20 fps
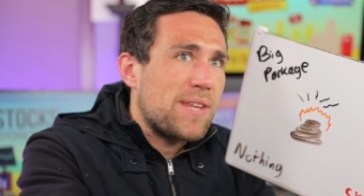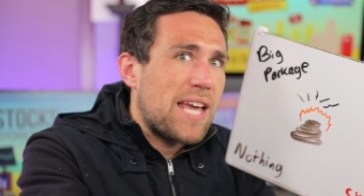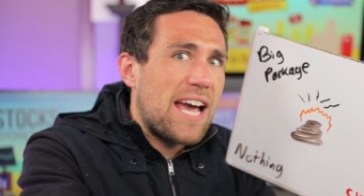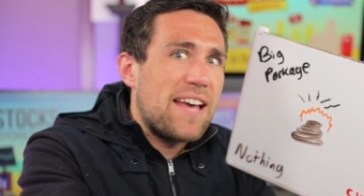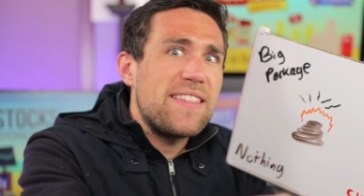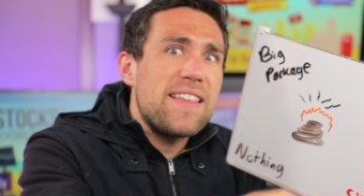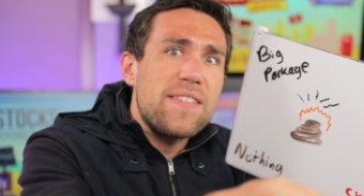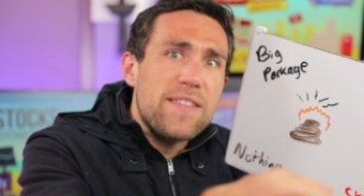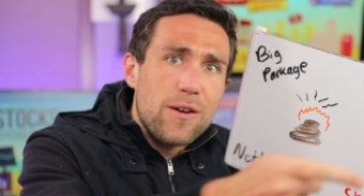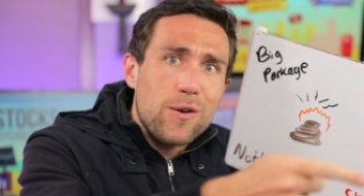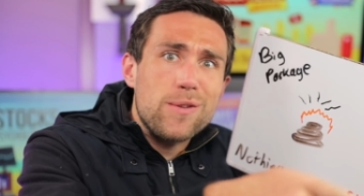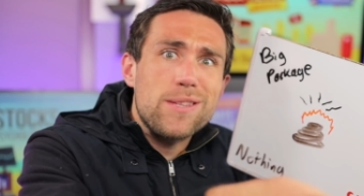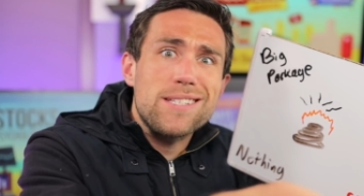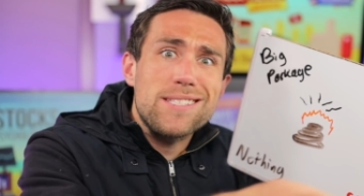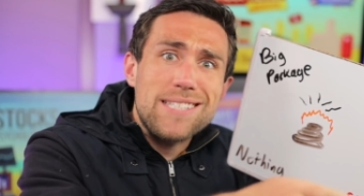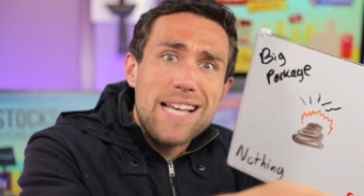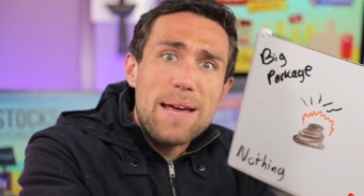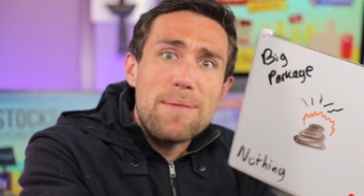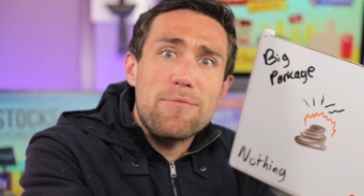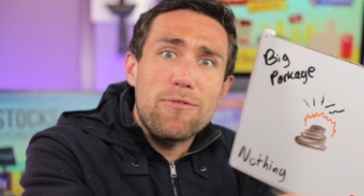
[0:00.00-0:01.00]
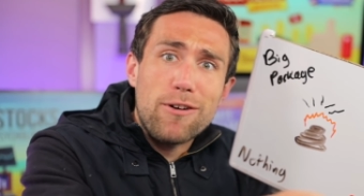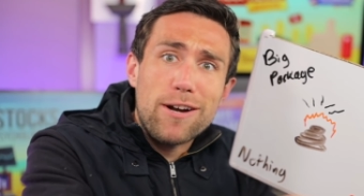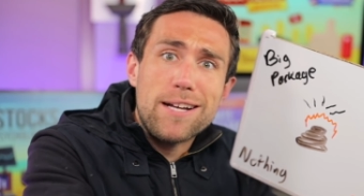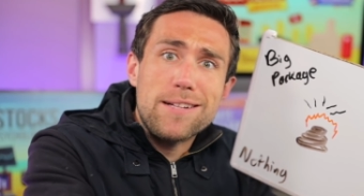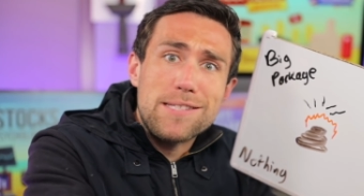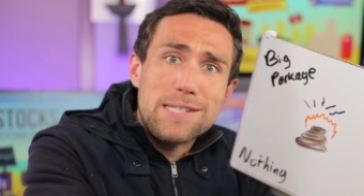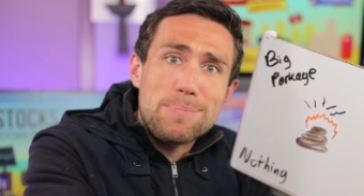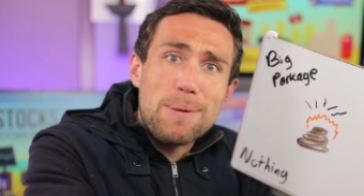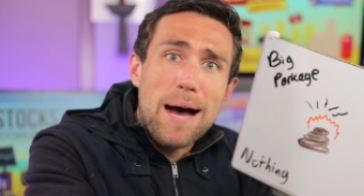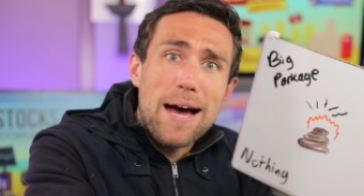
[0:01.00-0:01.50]
and then they're in the same
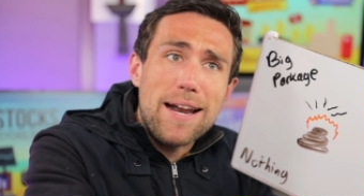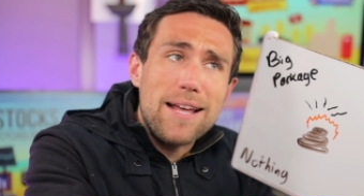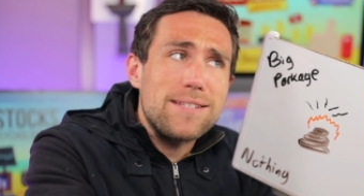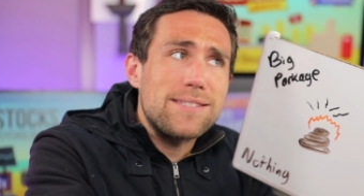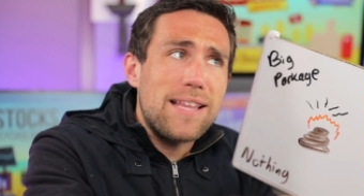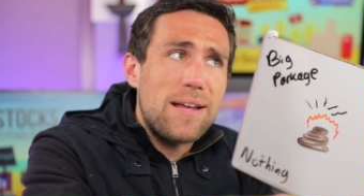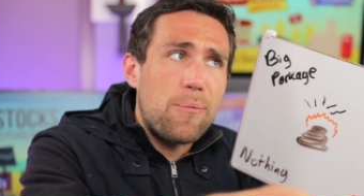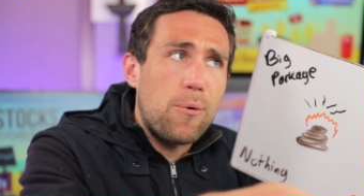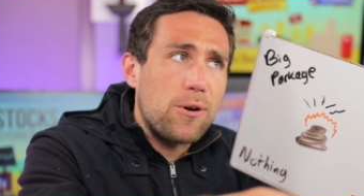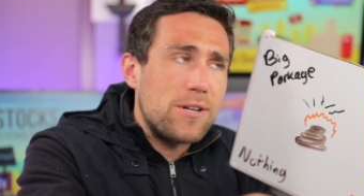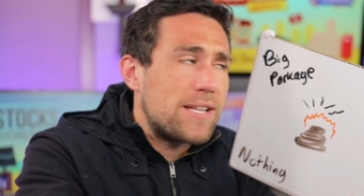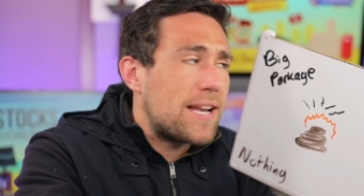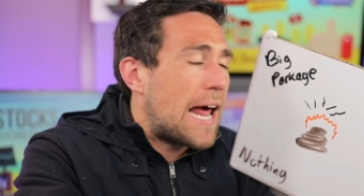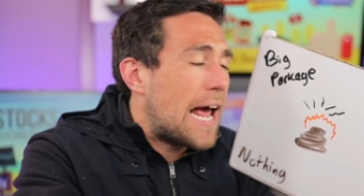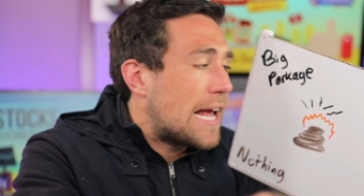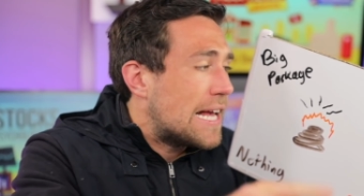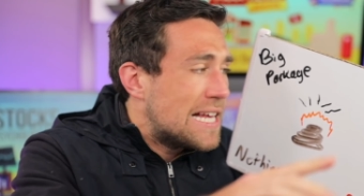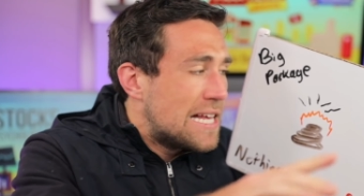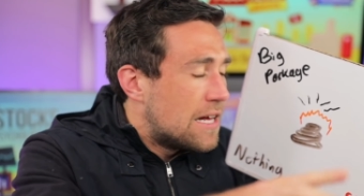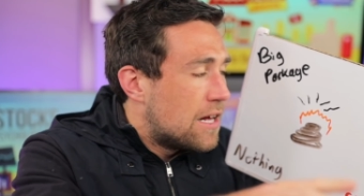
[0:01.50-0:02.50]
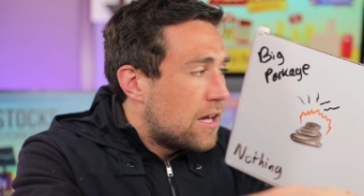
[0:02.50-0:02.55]
freaking spot as they were today.